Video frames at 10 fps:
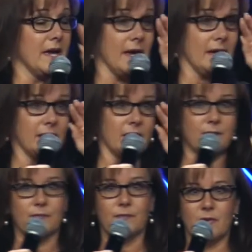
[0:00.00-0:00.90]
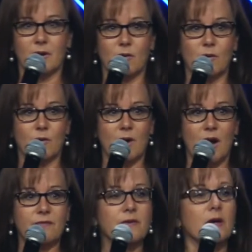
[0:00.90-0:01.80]
And
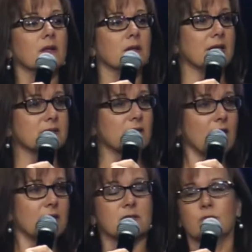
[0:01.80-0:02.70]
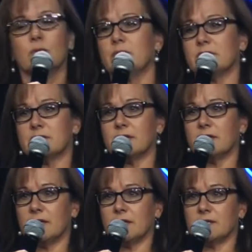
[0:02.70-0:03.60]
I saw this woman
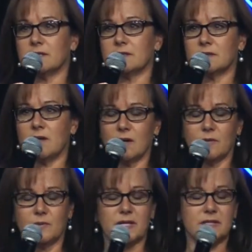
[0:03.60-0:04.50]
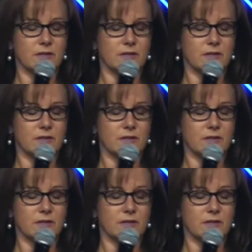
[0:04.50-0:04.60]
sitting in this taco place, and her